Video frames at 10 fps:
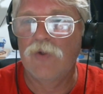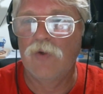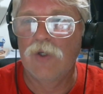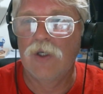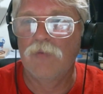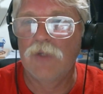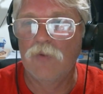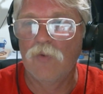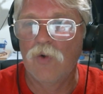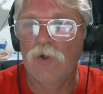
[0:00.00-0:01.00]
through him. He
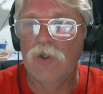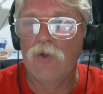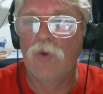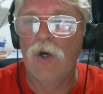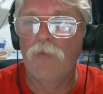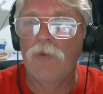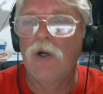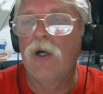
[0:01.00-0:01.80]
will hook you up.